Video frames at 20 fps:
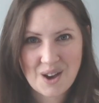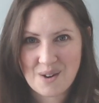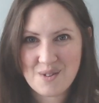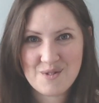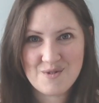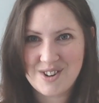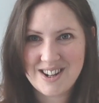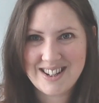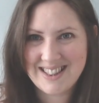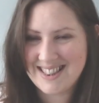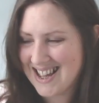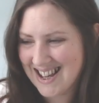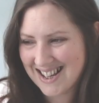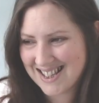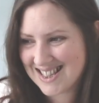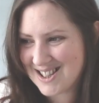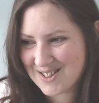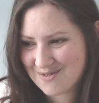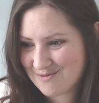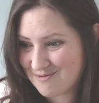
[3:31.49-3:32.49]
go and read
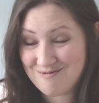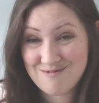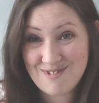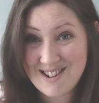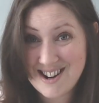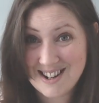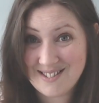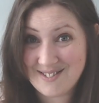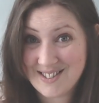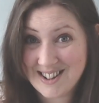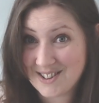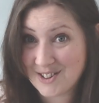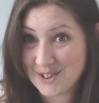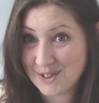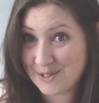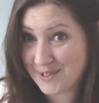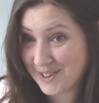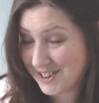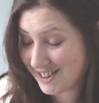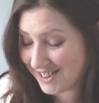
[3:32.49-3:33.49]
this. It's really, really good